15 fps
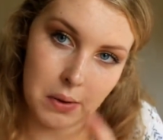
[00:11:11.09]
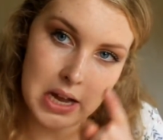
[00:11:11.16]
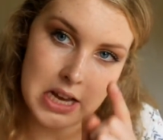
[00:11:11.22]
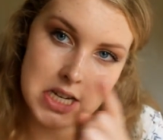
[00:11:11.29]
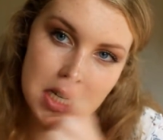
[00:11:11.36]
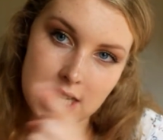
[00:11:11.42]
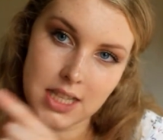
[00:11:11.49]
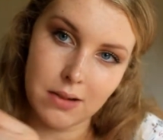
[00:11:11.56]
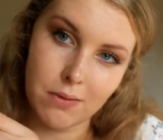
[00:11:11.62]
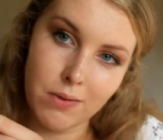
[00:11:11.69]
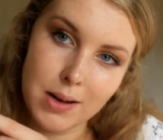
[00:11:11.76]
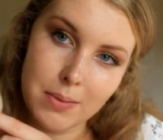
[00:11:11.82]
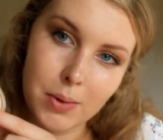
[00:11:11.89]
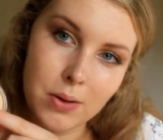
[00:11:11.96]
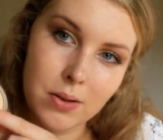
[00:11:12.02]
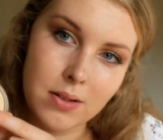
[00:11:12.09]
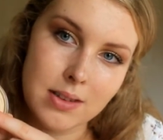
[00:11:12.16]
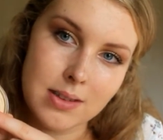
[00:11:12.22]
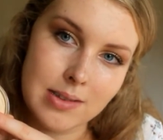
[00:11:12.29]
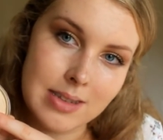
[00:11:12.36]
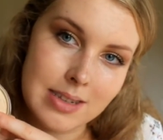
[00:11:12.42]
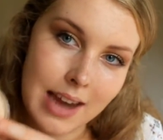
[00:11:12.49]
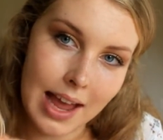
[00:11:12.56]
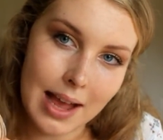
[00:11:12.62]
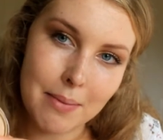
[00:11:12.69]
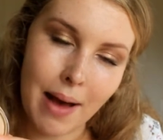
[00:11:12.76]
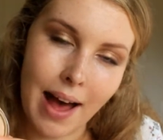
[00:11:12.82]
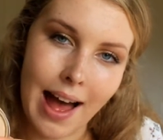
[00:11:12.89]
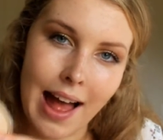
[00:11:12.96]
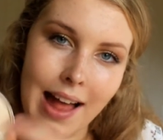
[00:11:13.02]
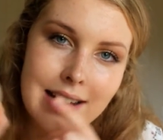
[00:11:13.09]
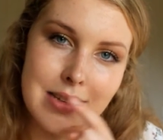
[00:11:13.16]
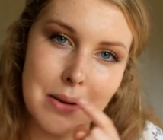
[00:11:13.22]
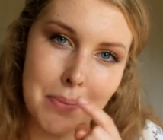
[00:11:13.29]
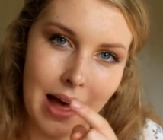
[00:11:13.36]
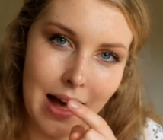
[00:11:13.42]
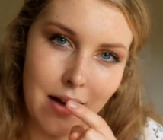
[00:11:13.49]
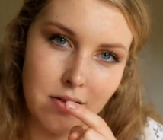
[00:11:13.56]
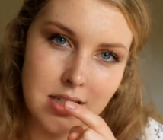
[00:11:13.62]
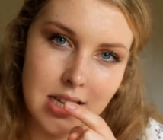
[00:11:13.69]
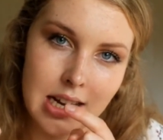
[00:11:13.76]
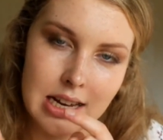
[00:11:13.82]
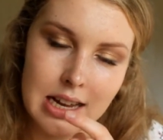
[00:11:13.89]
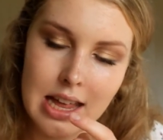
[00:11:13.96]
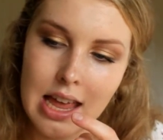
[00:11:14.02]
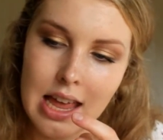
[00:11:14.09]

which is the Rimmel Stay Matte powder.